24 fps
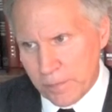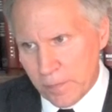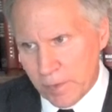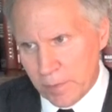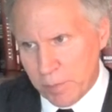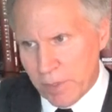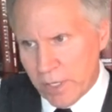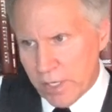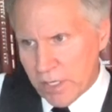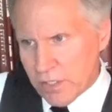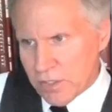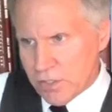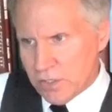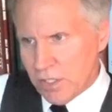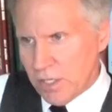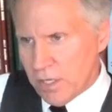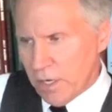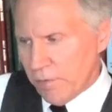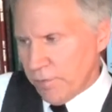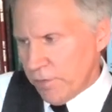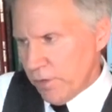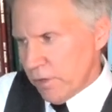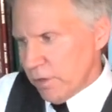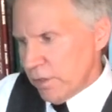Because, you
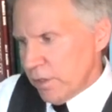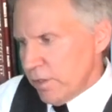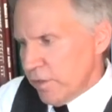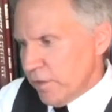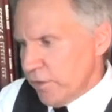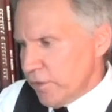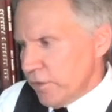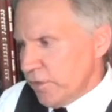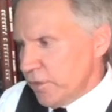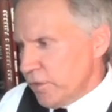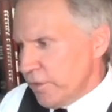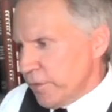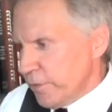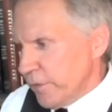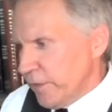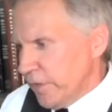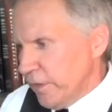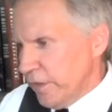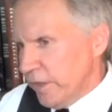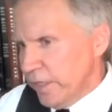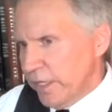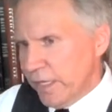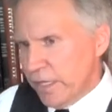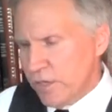know, if you're
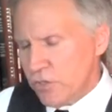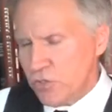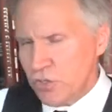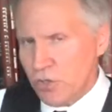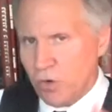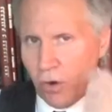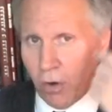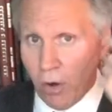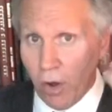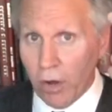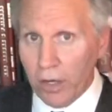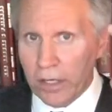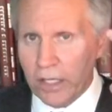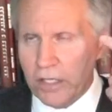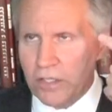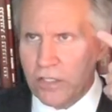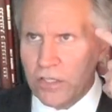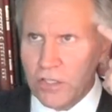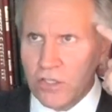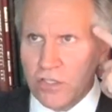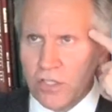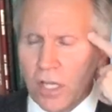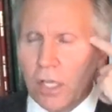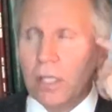doing this, your
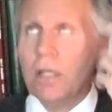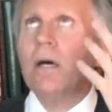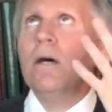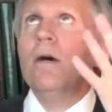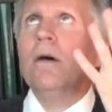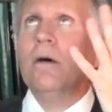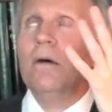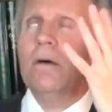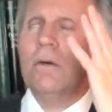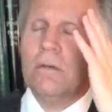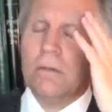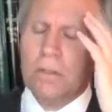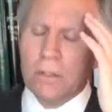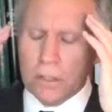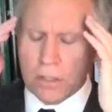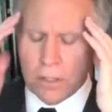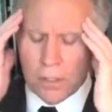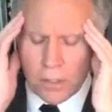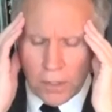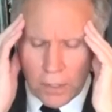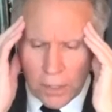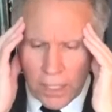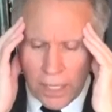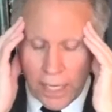audience is saying, oh,
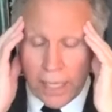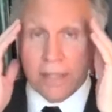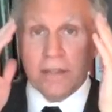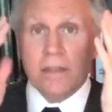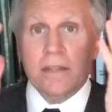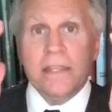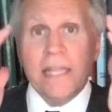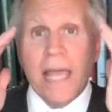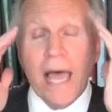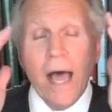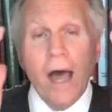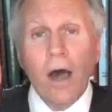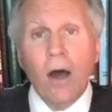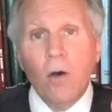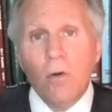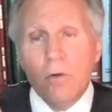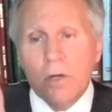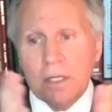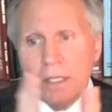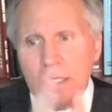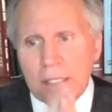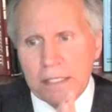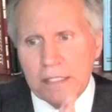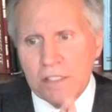and now
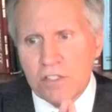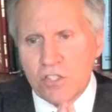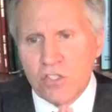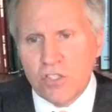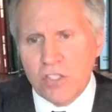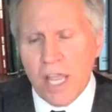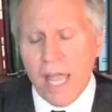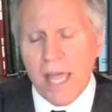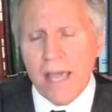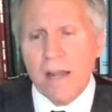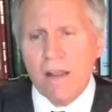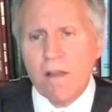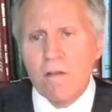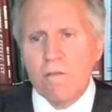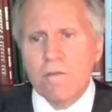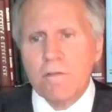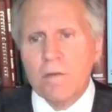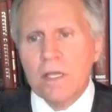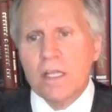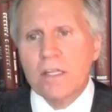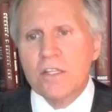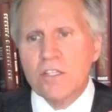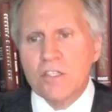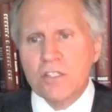instead
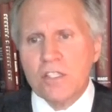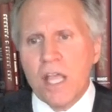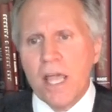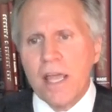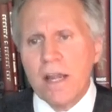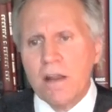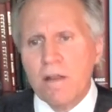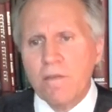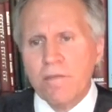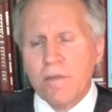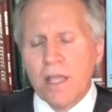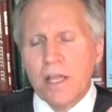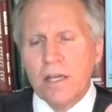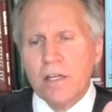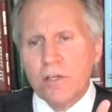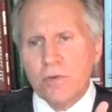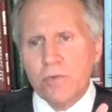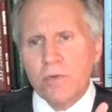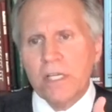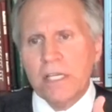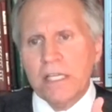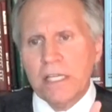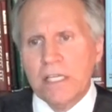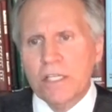of
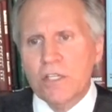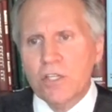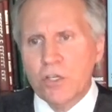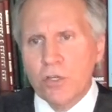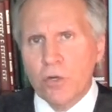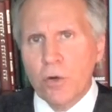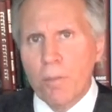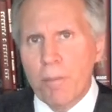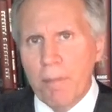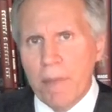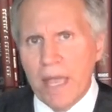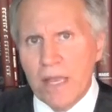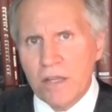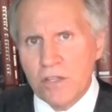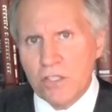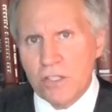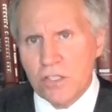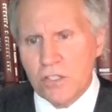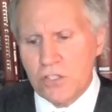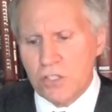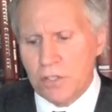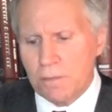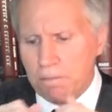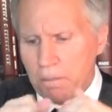entering into your
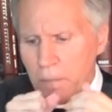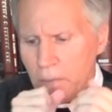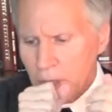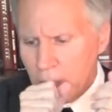message